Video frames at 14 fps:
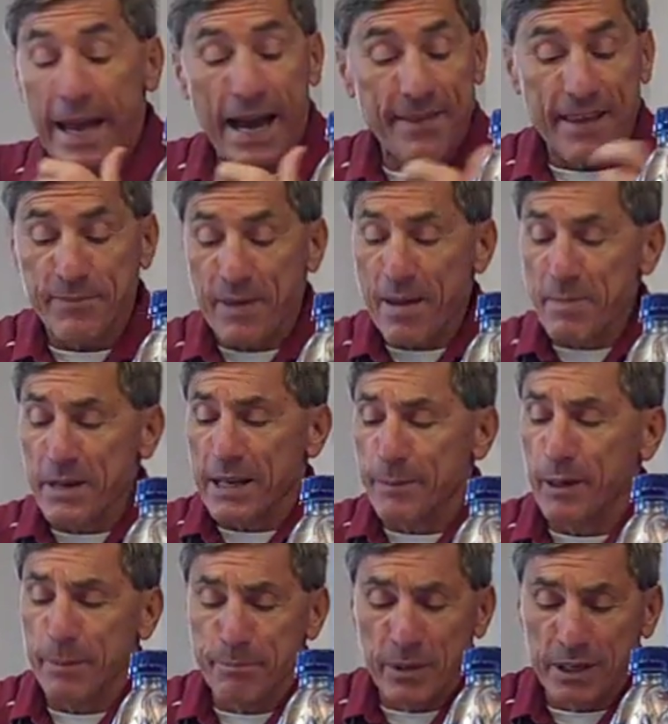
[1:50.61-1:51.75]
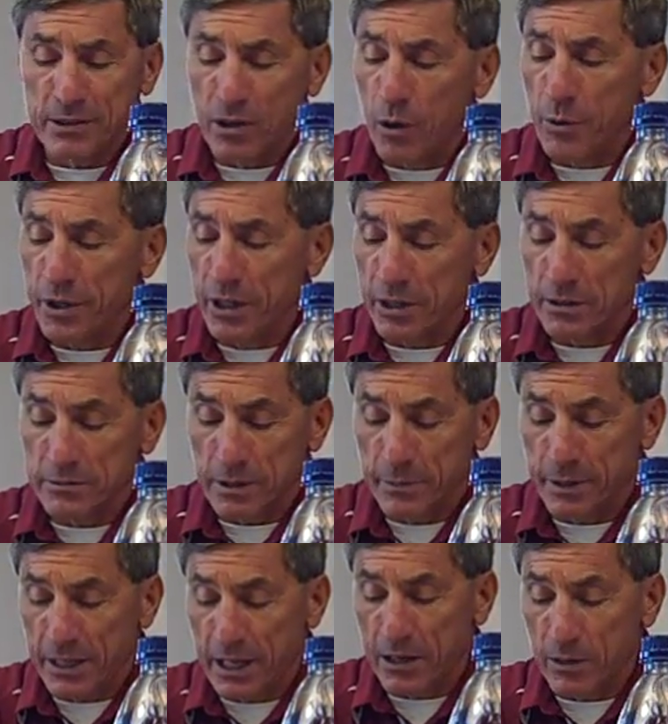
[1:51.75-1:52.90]
They've been coming up big the whole year. I
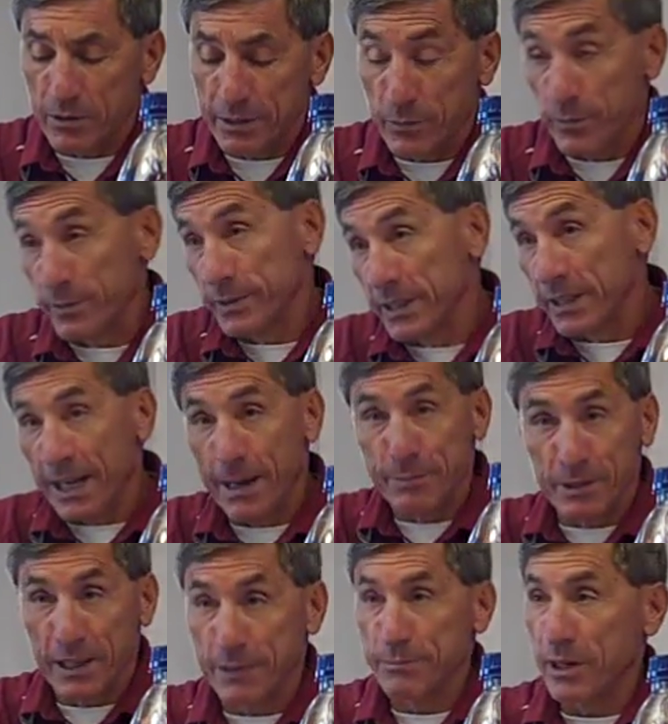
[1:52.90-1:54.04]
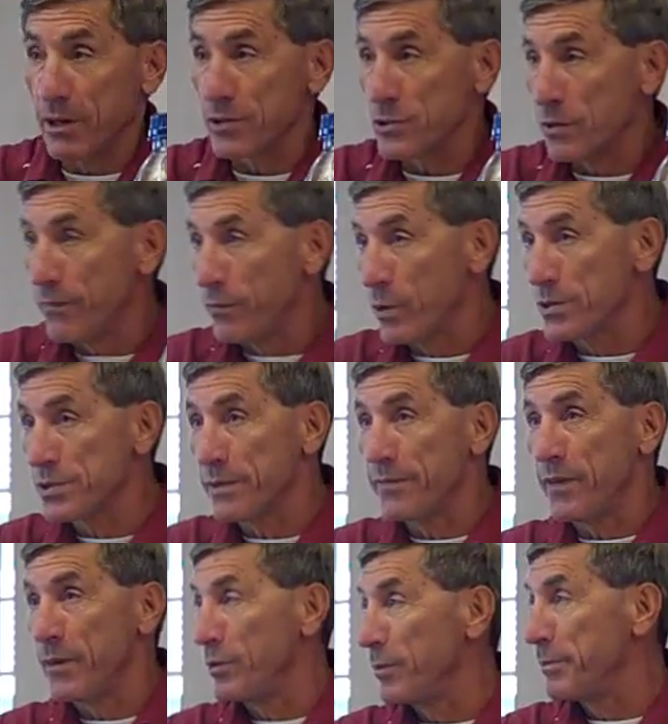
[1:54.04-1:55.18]
mean, not only did that, but they also forced a
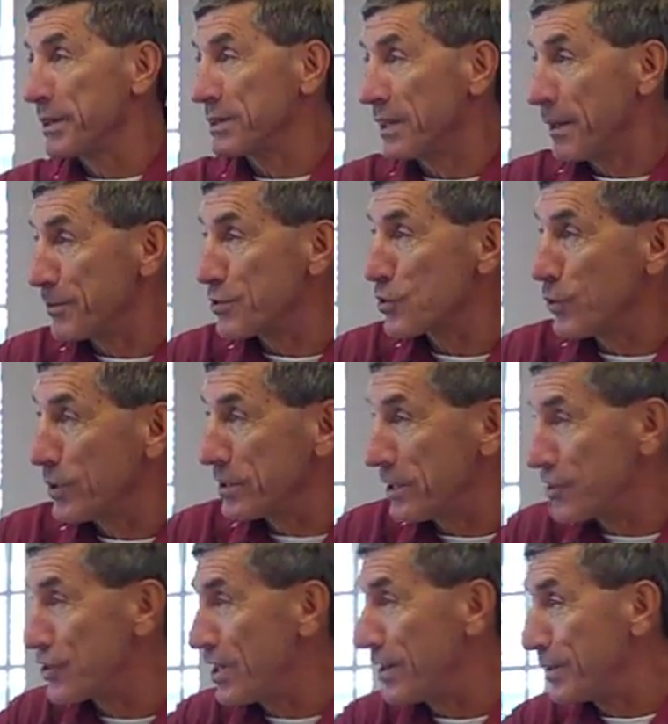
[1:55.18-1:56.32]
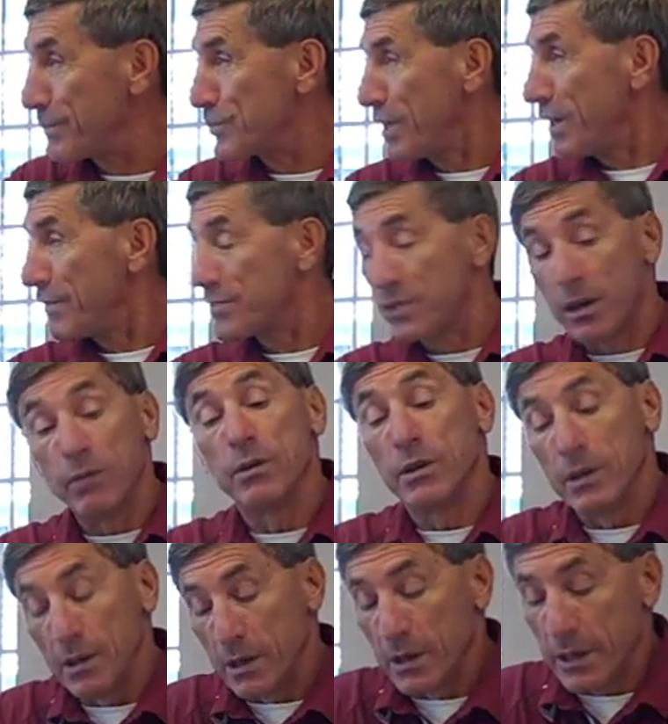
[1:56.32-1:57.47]
fumble and picked it up and scored a touchdown themselves. So,
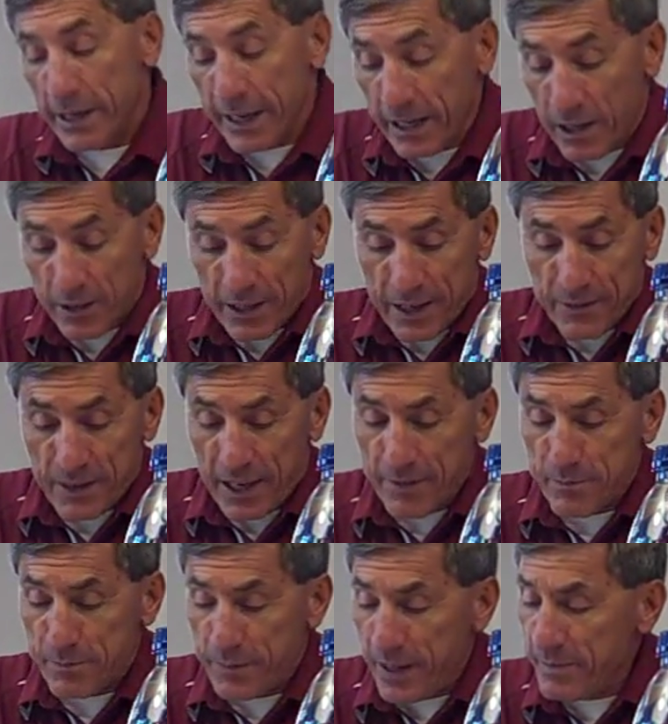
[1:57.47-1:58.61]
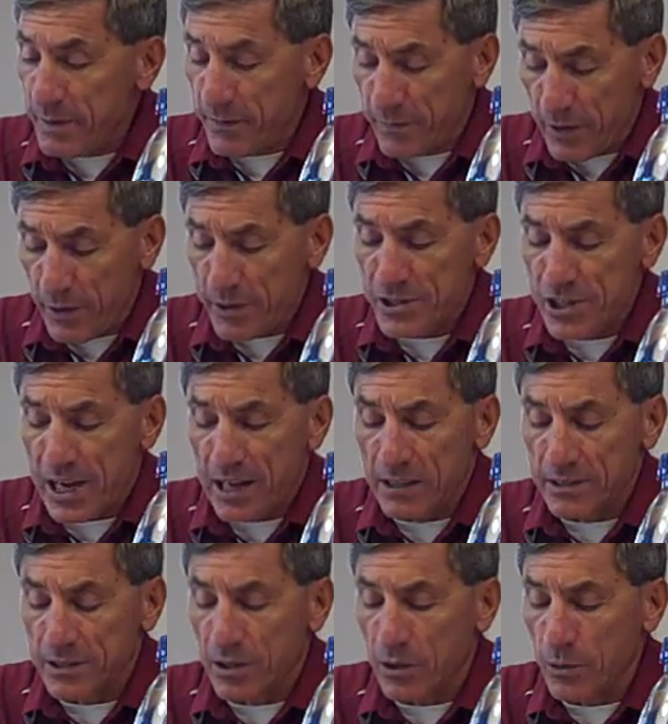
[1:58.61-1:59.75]
mm-hmm. You know, they've been very
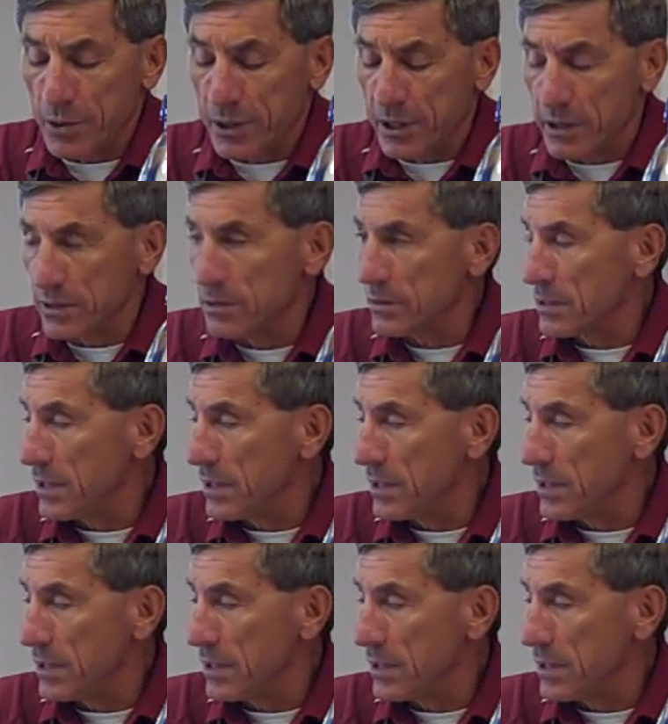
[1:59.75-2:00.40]
solid the whole year.